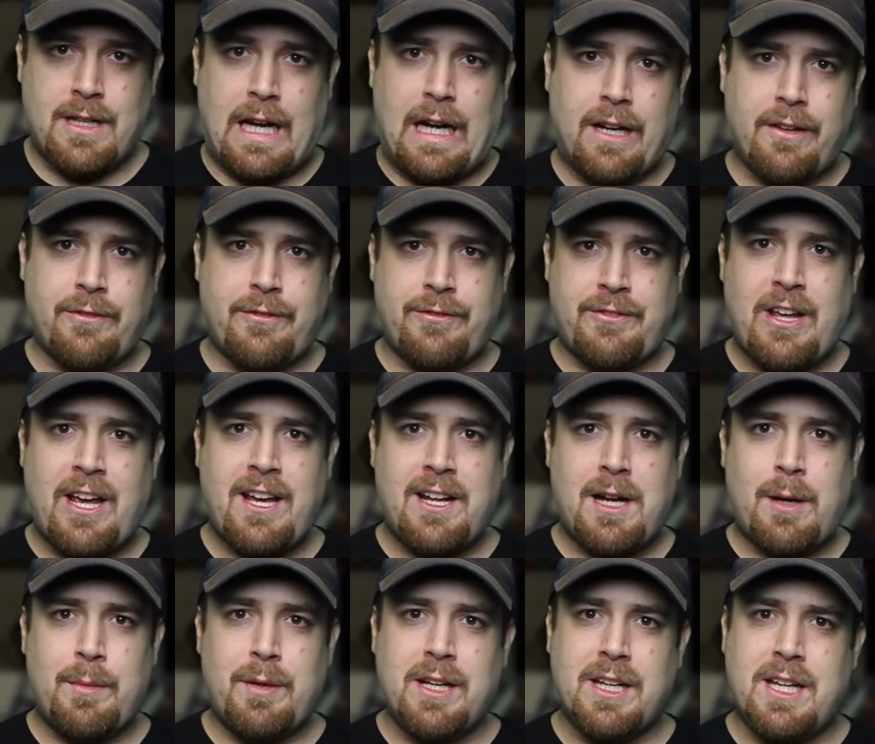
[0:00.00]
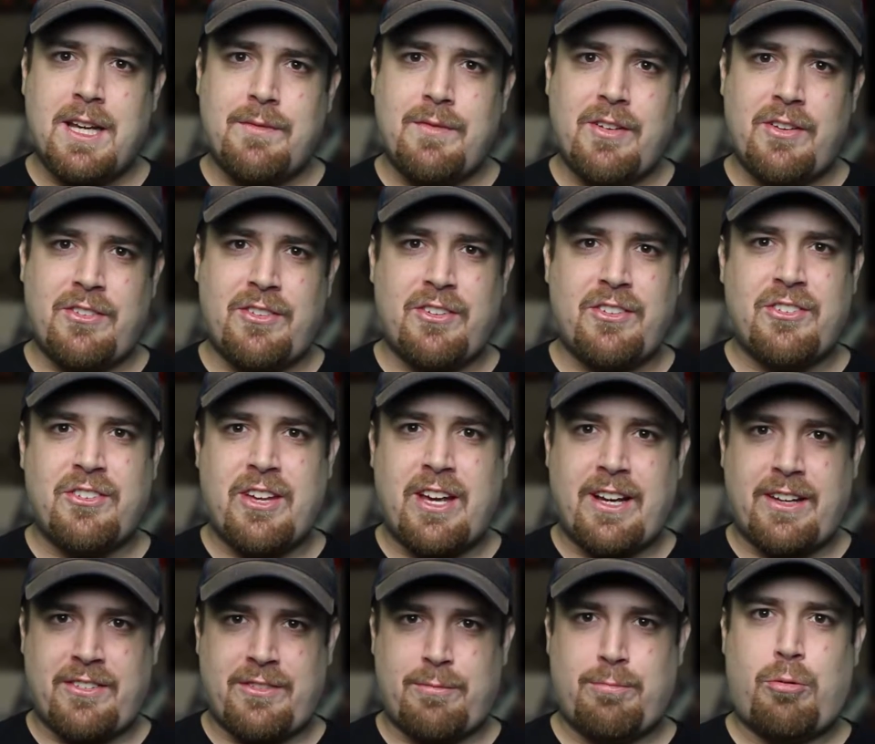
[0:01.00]
Out of 10, I'm going to give this a
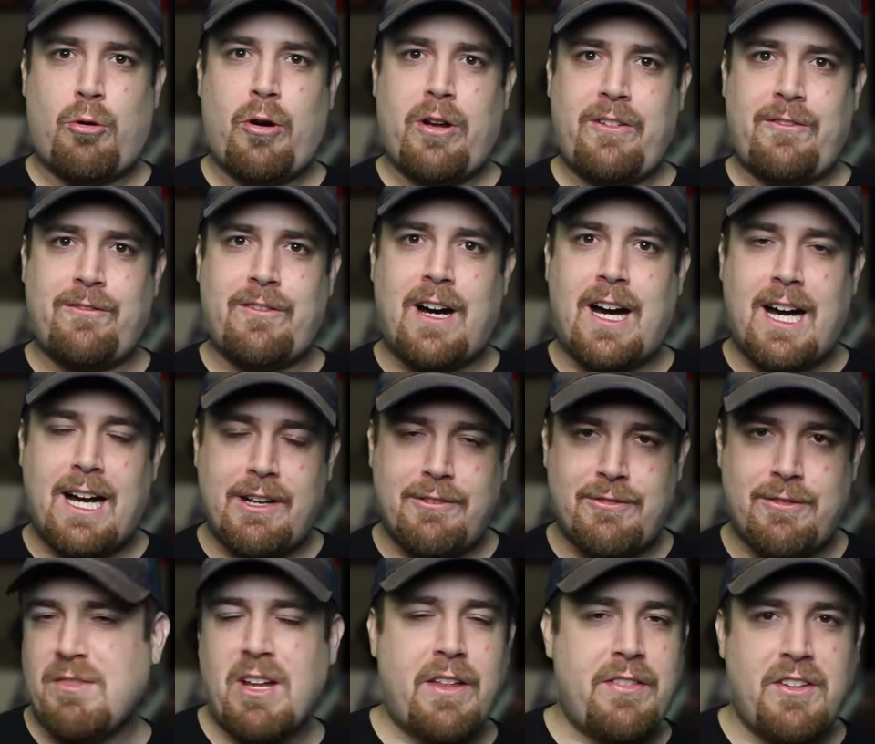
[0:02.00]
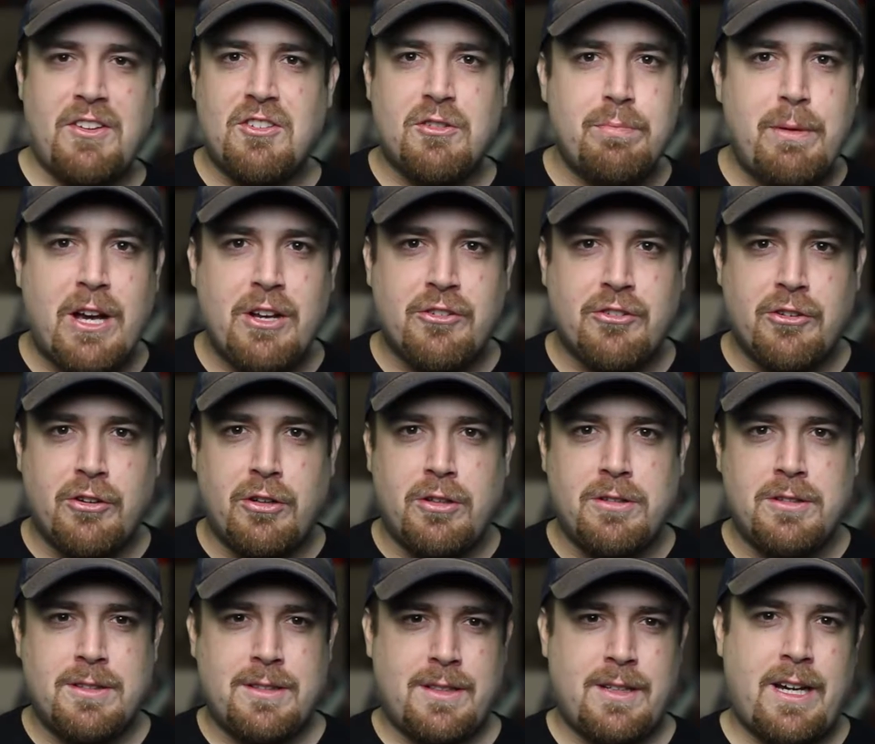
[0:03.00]
6.5. Nothing
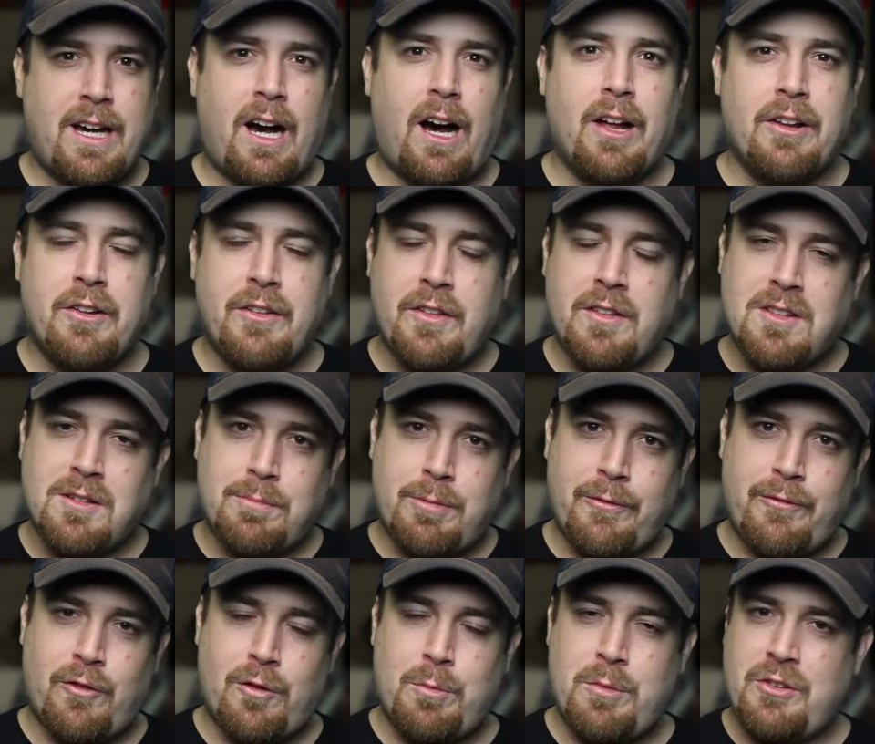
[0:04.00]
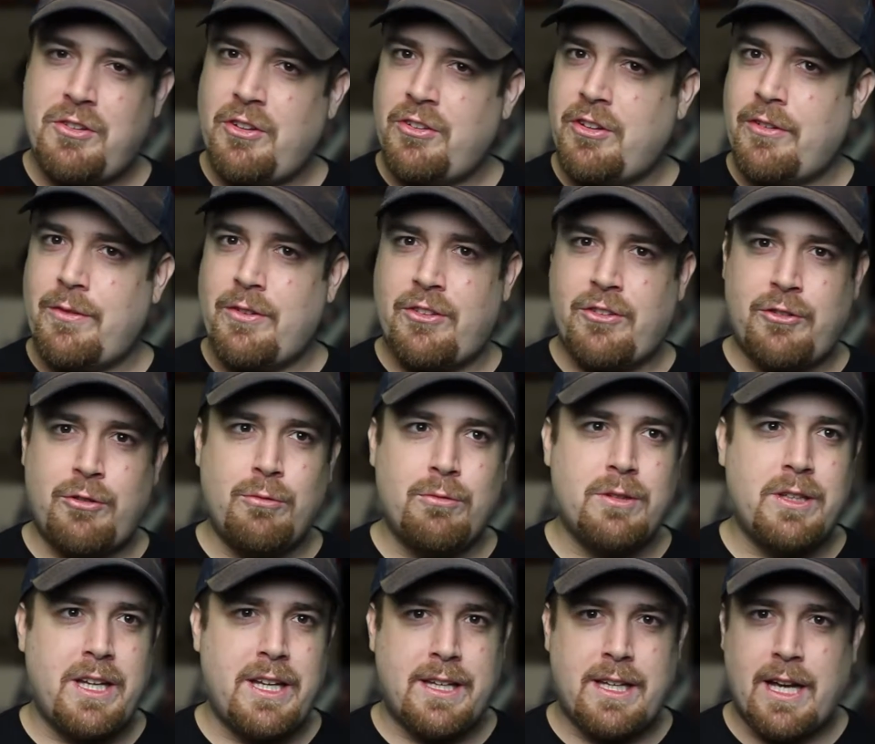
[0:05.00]
special other than the performances of its two
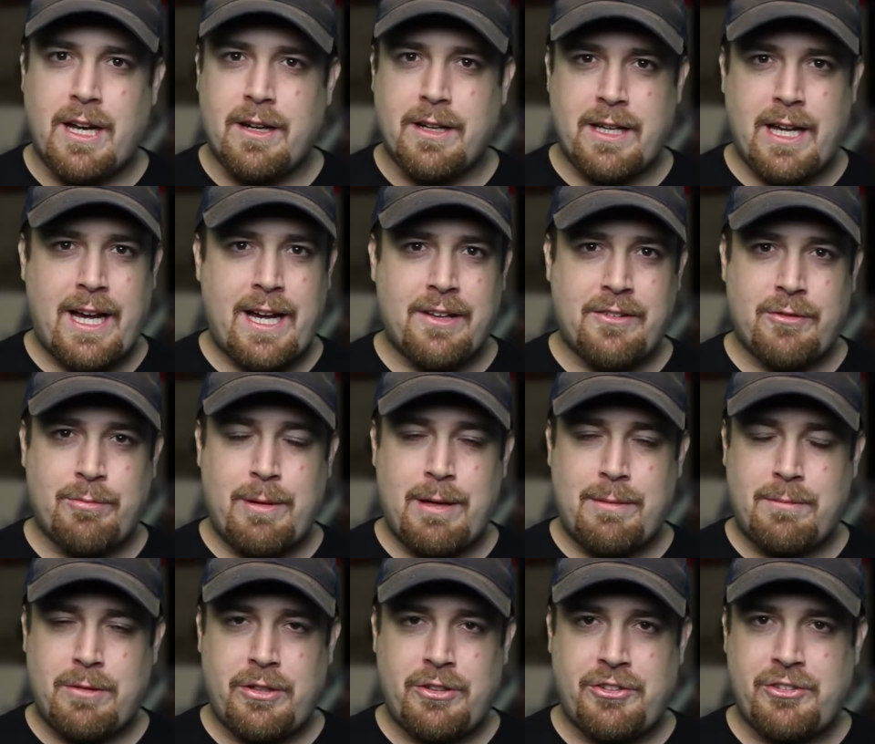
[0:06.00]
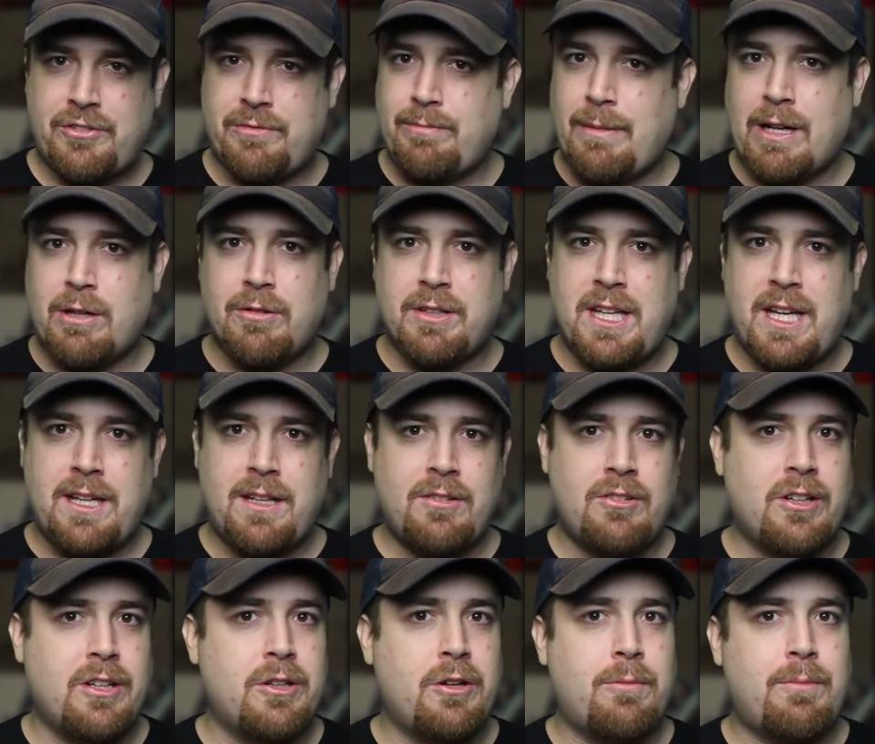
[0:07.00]
lead cast members, Michael Keaton,
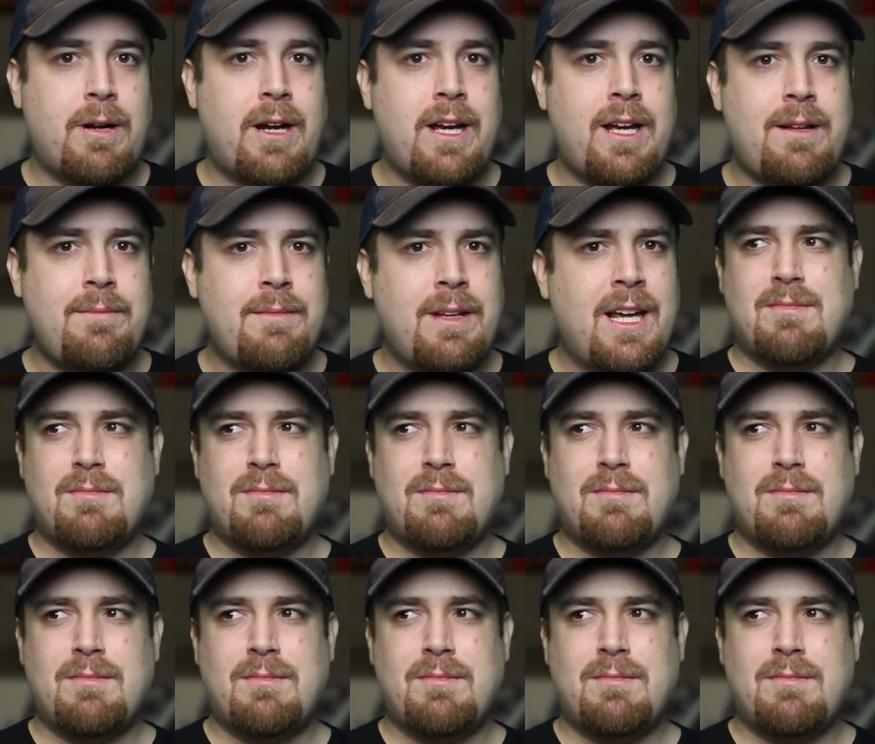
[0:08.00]
Dylan O'Brien.